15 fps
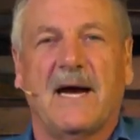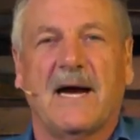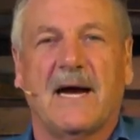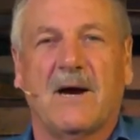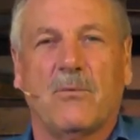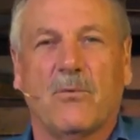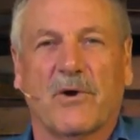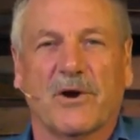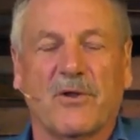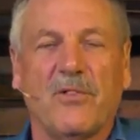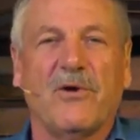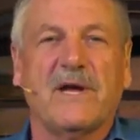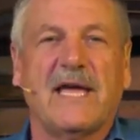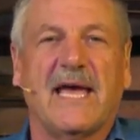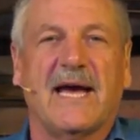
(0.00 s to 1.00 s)
Uh, we're going
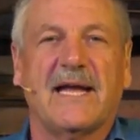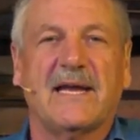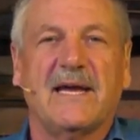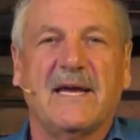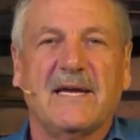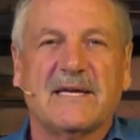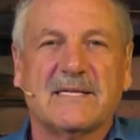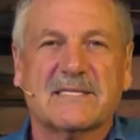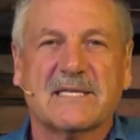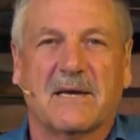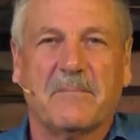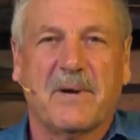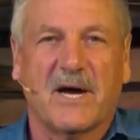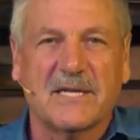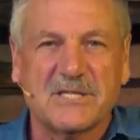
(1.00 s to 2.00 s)
to look at
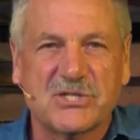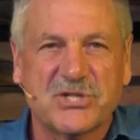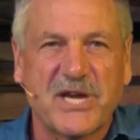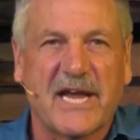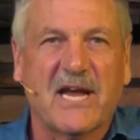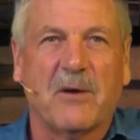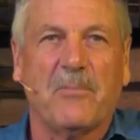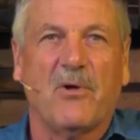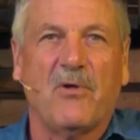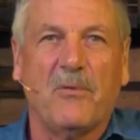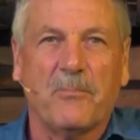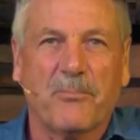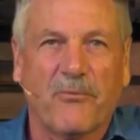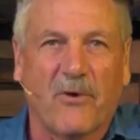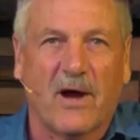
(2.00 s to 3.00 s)
some
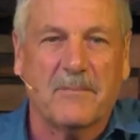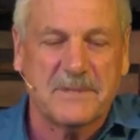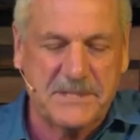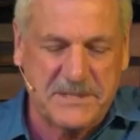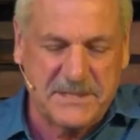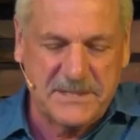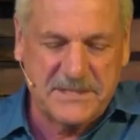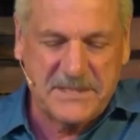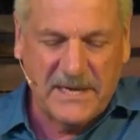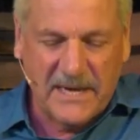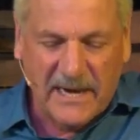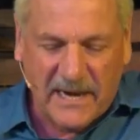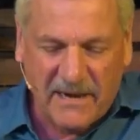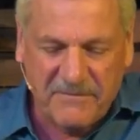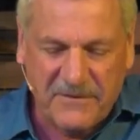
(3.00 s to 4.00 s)
unshakable promises
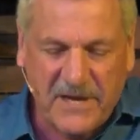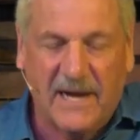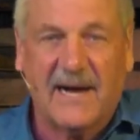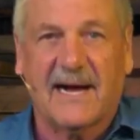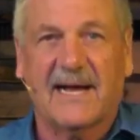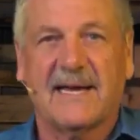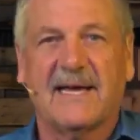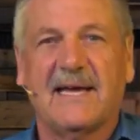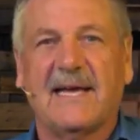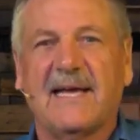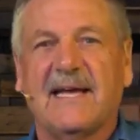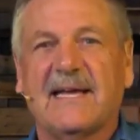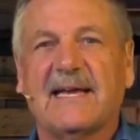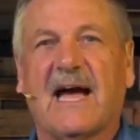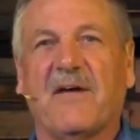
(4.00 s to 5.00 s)
of God.
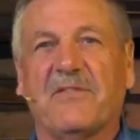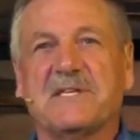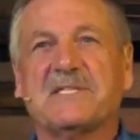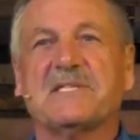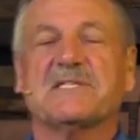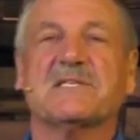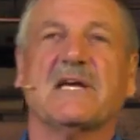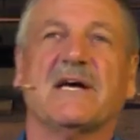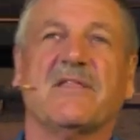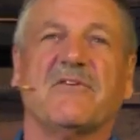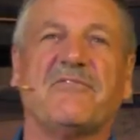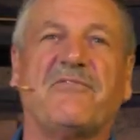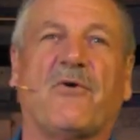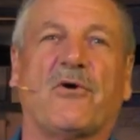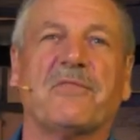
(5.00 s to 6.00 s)
Now, this is uh,
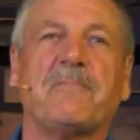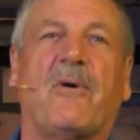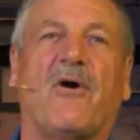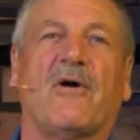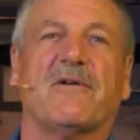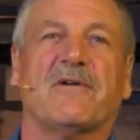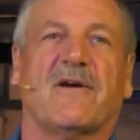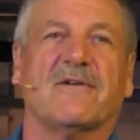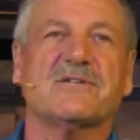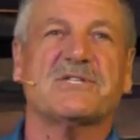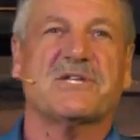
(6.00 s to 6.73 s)
the fourth part in our